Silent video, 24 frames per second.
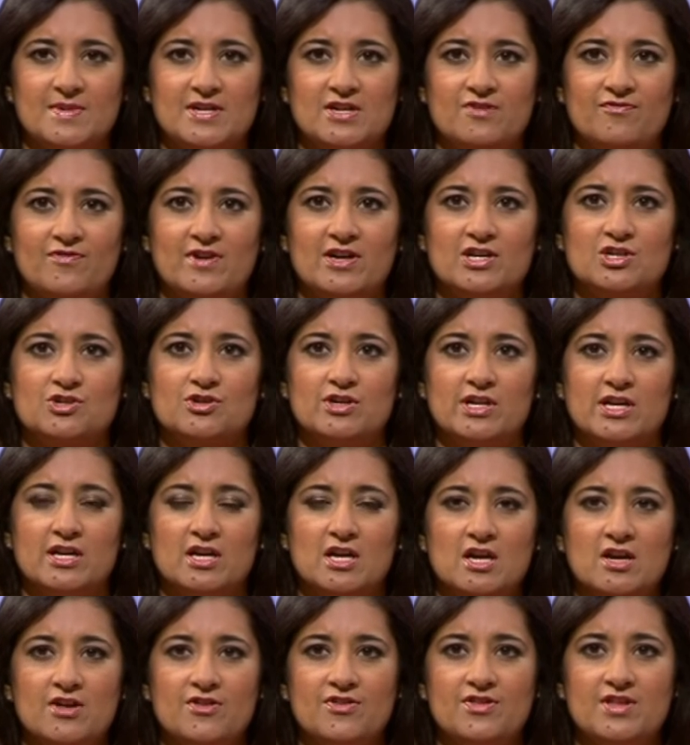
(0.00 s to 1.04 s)
manufacturing
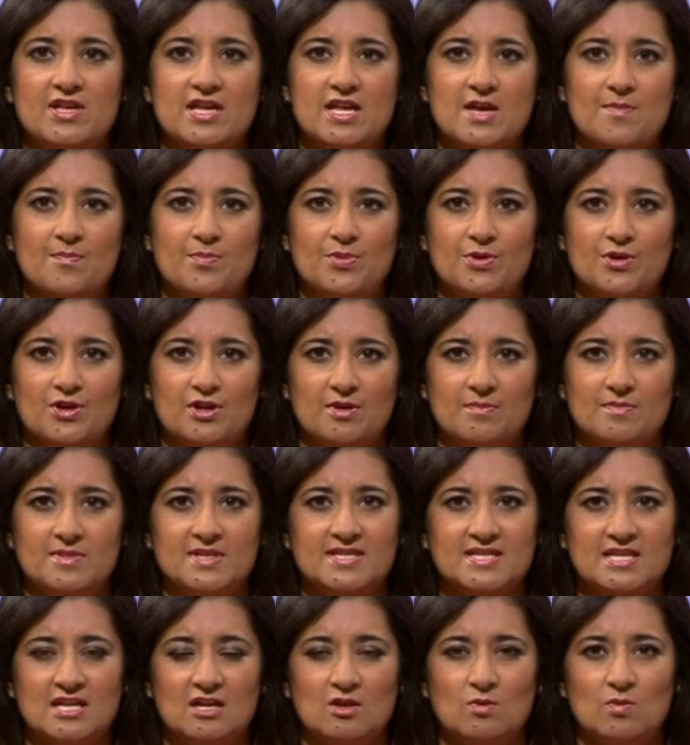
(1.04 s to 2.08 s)
the Buk
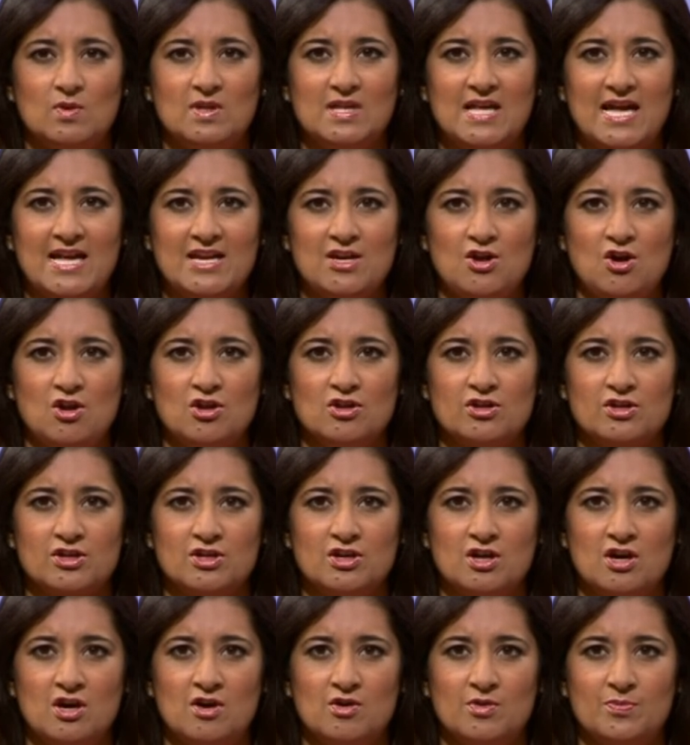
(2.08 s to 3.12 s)
missile. Well, Anna
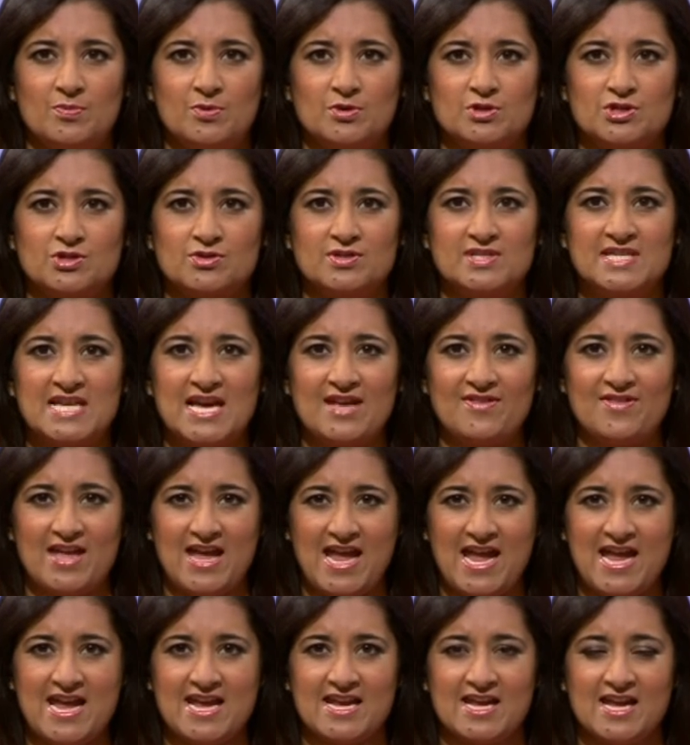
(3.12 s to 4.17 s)
Holligan, our reporter, is at The
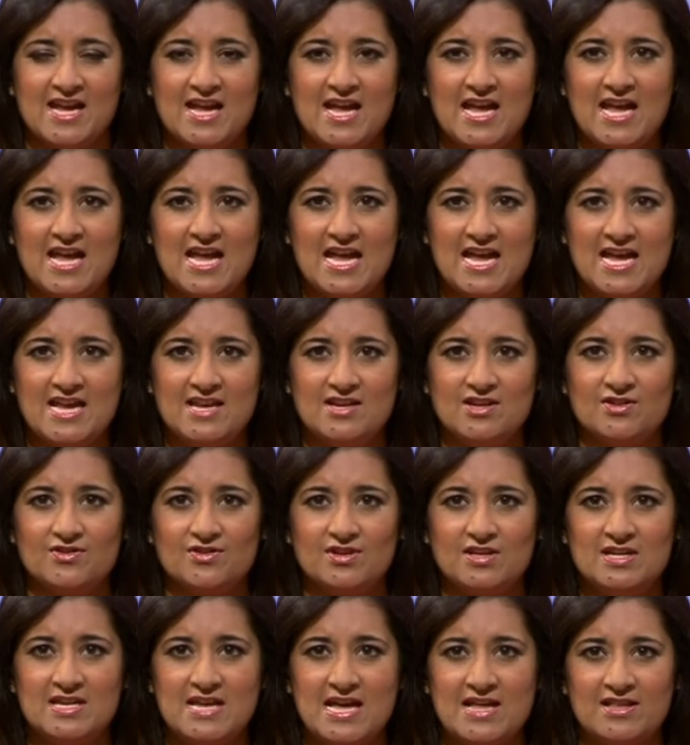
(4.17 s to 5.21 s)
Hague in
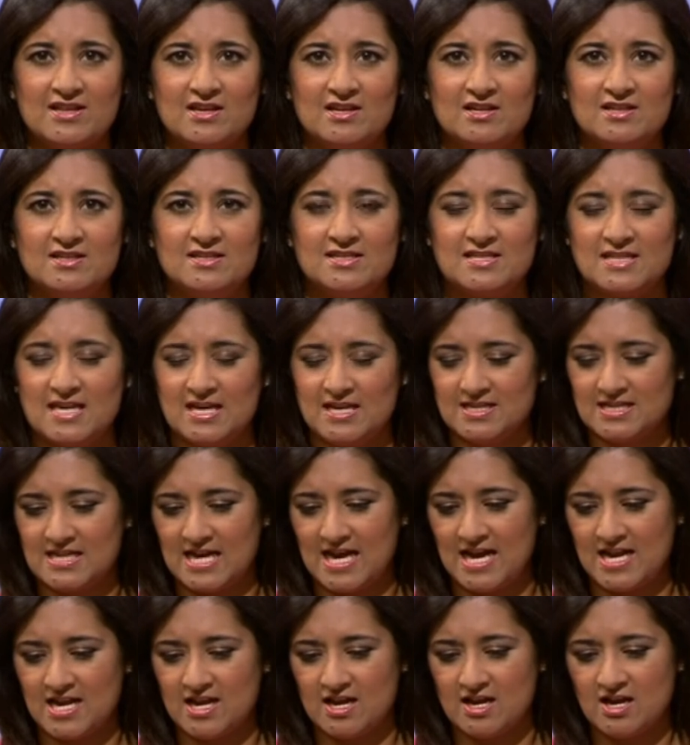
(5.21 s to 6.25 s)
the Netherlands. And
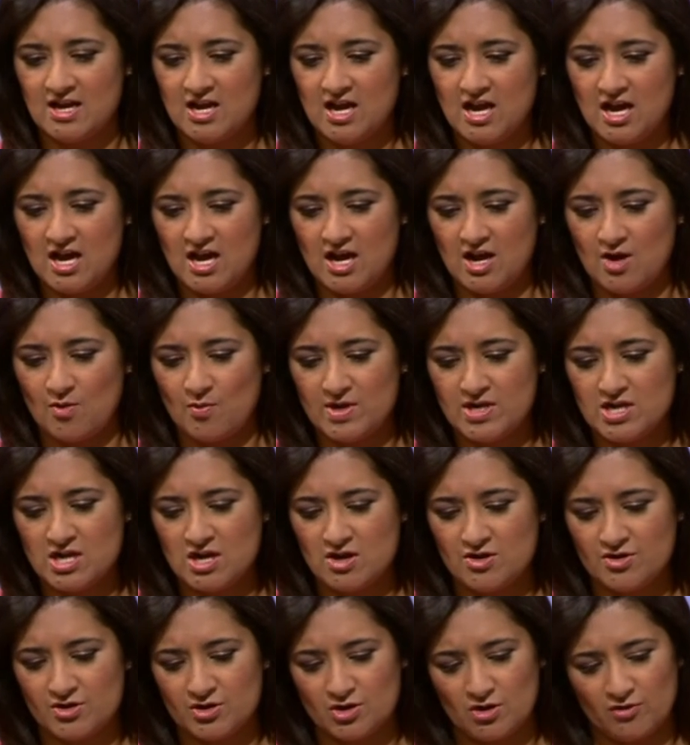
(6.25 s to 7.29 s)
Anna, we
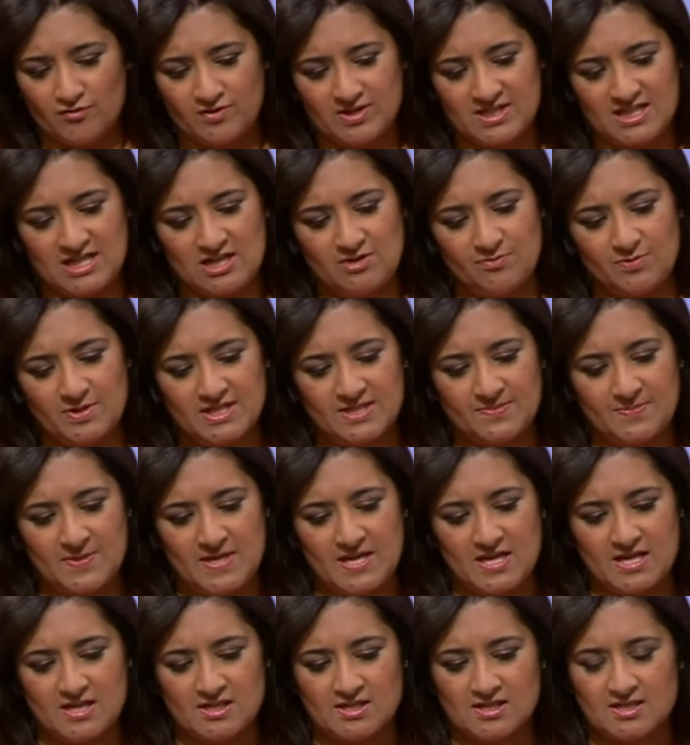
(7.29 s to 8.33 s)
know that obviously you've been
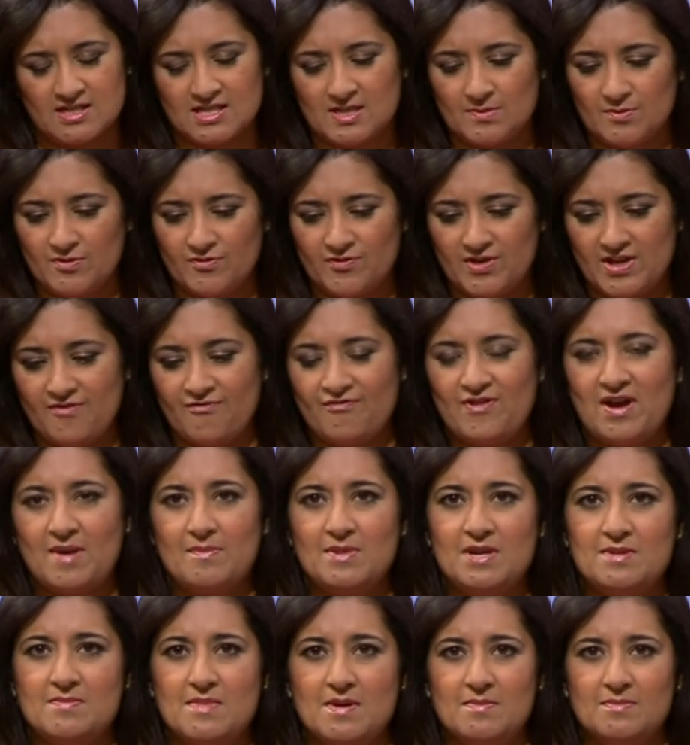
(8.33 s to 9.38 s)
speaking to some of the
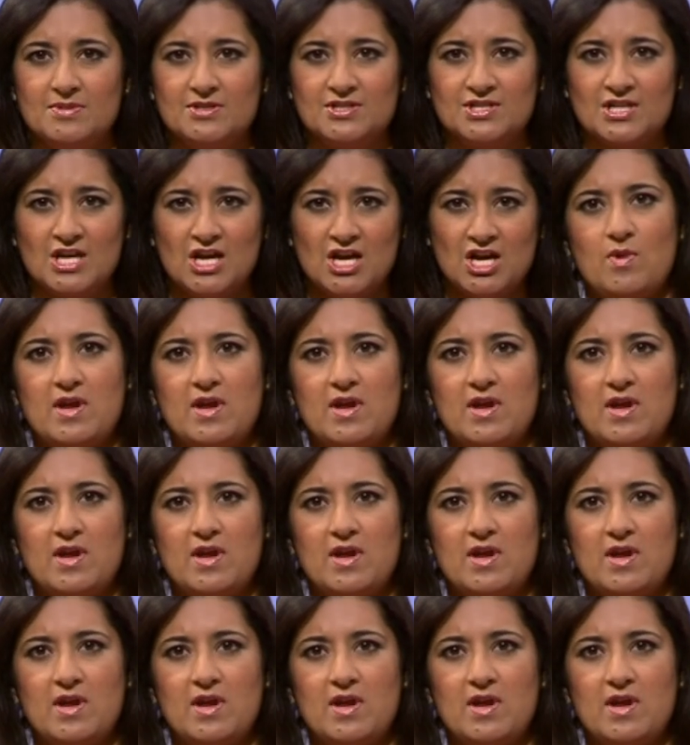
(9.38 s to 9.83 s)
family members.